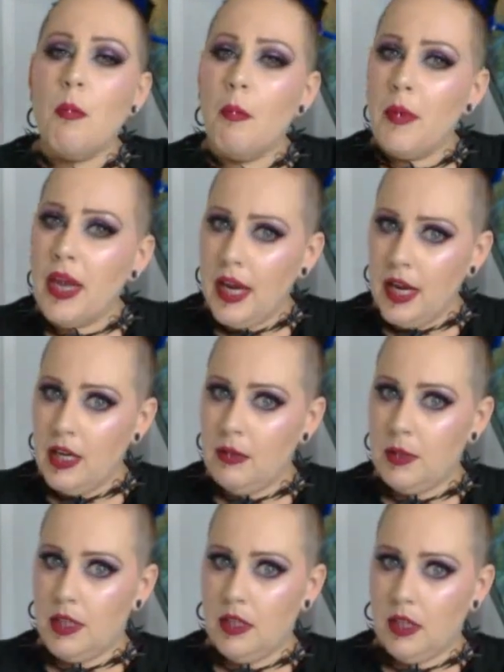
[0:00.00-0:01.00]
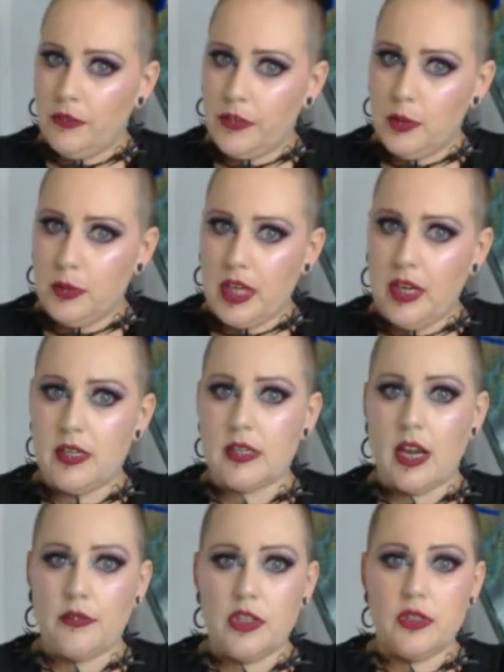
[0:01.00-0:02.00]
maybe a few
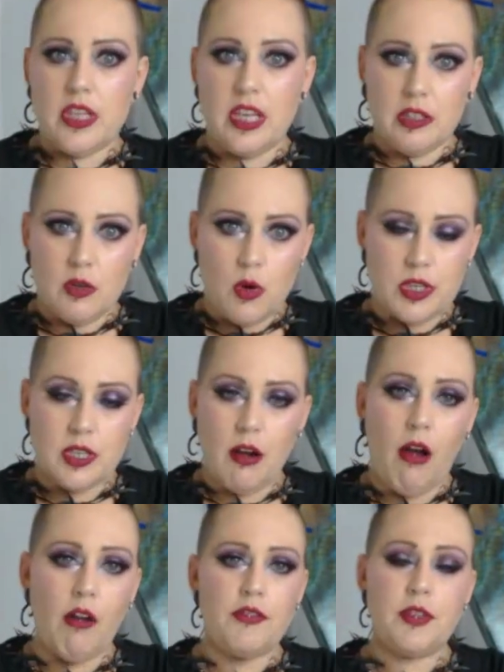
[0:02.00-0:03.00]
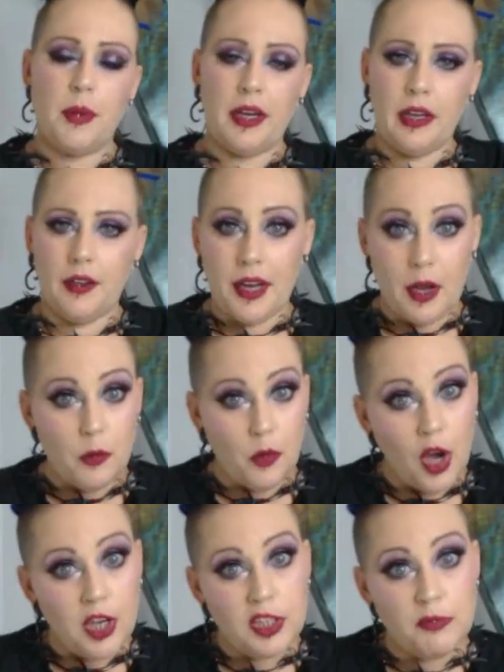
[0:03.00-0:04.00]
days after you take the corset off, depending on how
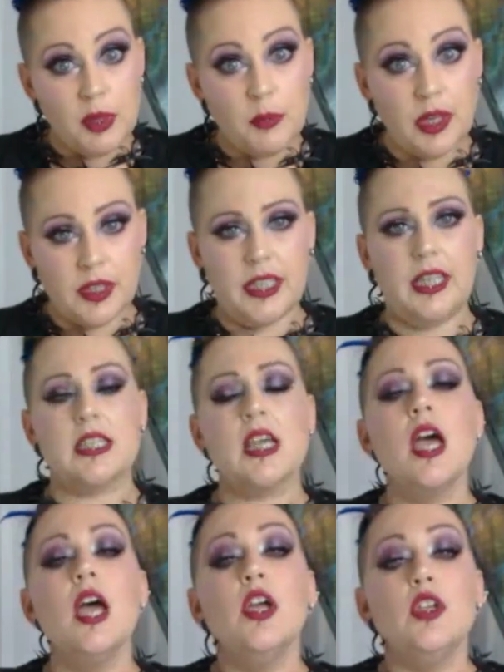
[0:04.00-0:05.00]
long you've been wearing it,